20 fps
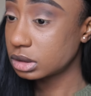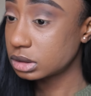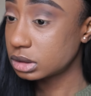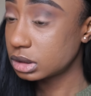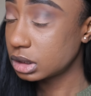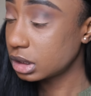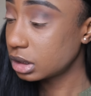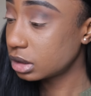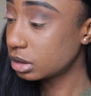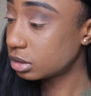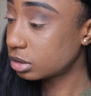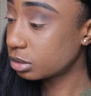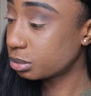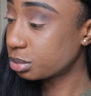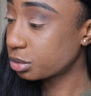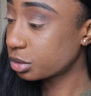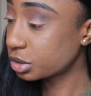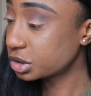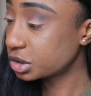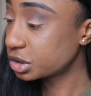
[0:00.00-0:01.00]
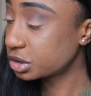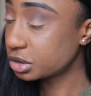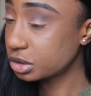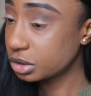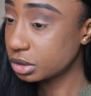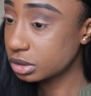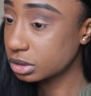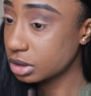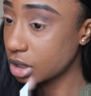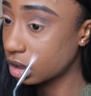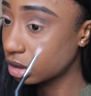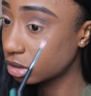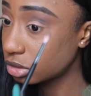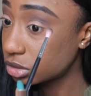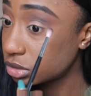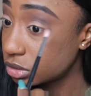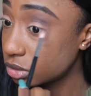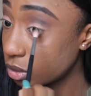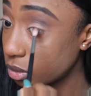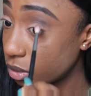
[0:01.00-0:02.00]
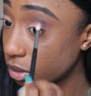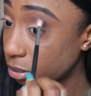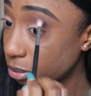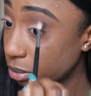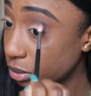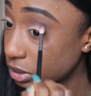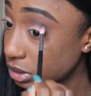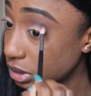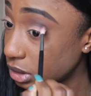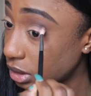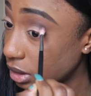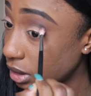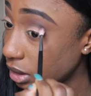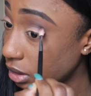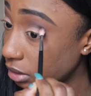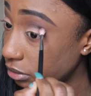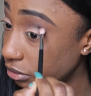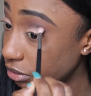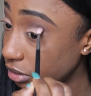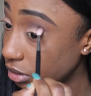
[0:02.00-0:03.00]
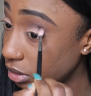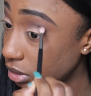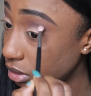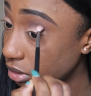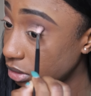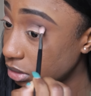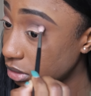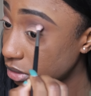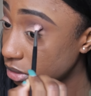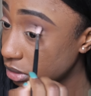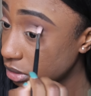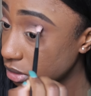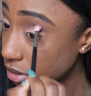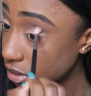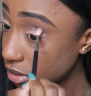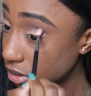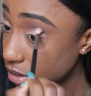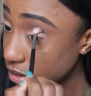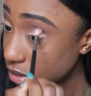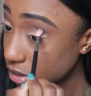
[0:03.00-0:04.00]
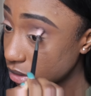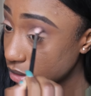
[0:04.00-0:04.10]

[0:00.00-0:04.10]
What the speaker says: Honestly, the brushes you use are so important. Like if you use,